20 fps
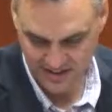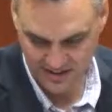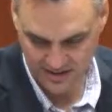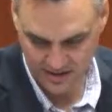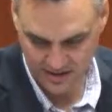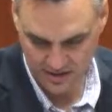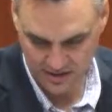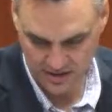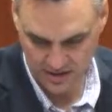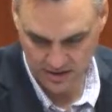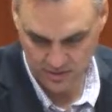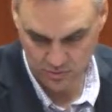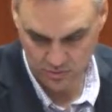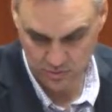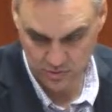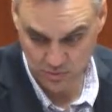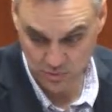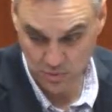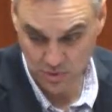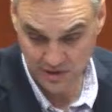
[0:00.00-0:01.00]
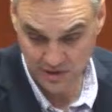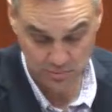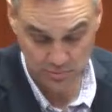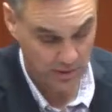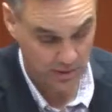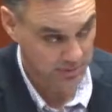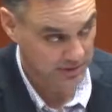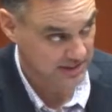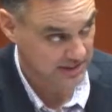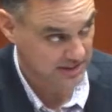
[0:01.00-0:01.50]
and we'd
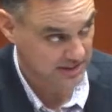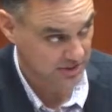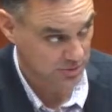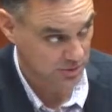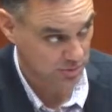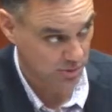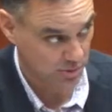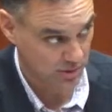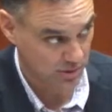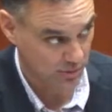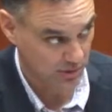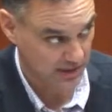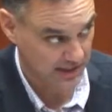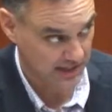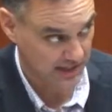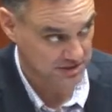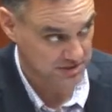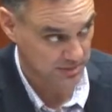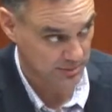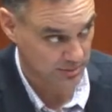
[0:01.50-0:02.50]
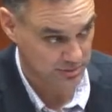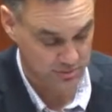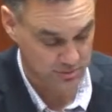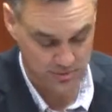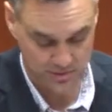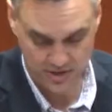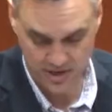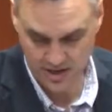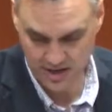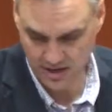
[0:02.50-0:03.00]
probably like to get to a point where council members
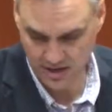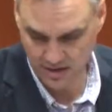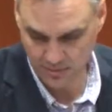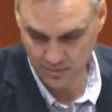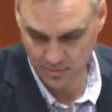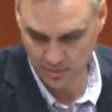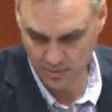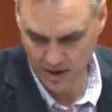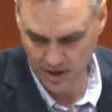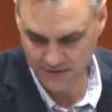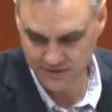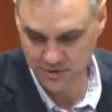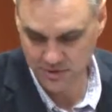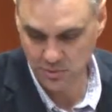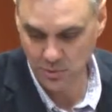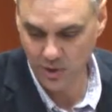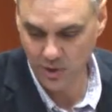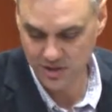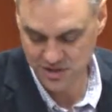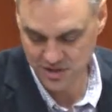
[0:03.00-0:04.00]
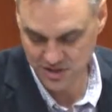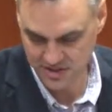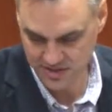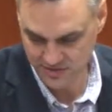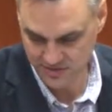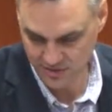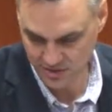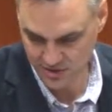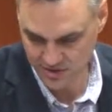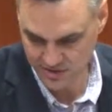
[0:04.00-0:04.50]
would have some questions
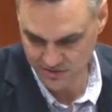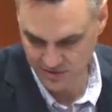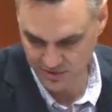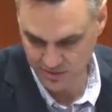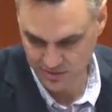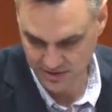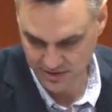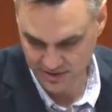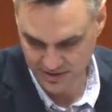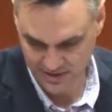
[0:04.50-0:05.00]
for each of you.